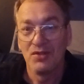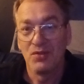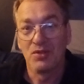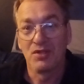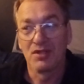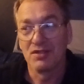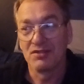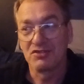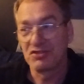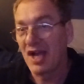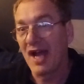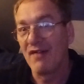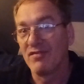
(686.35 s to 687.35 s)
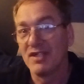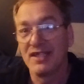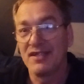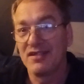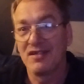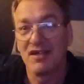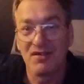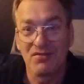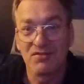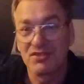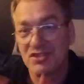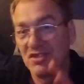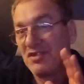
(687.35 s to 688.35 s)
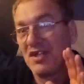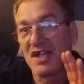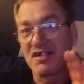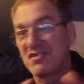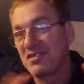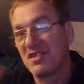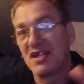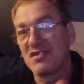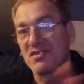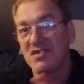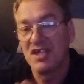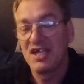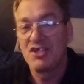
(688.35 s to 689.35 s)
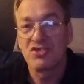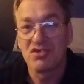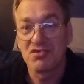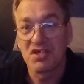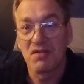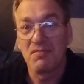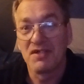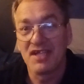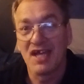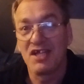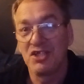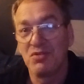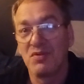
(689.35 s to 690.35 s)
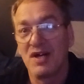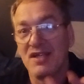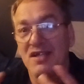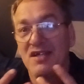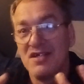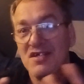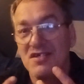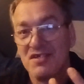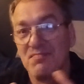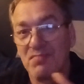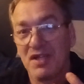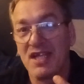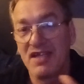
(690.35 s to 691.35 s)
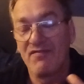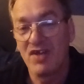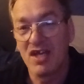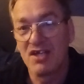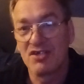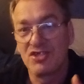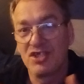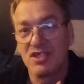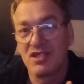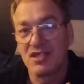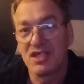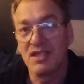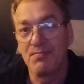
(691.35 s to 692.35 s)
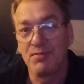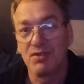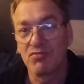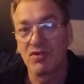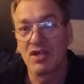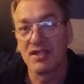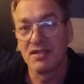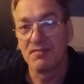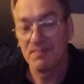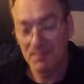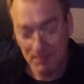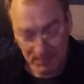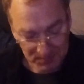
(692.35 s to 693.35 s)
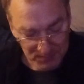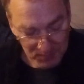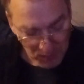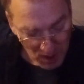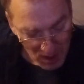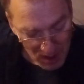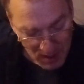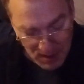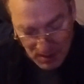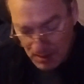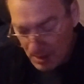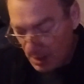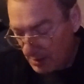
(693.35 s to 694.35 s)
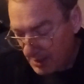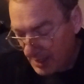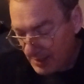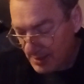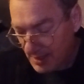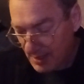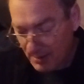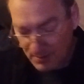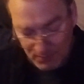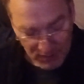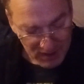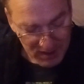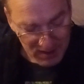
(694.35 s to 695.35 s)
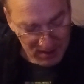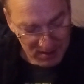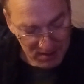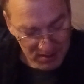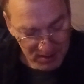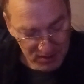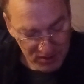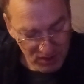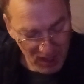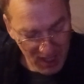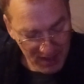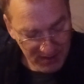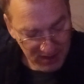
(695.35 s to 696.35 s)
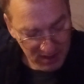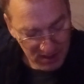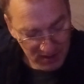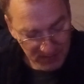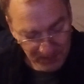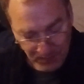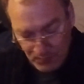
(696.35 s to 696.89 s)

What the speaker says: or traveling, you know, to the next destination or something like that. You want plenty of energy to keep you running. Okay, now we're gonna try the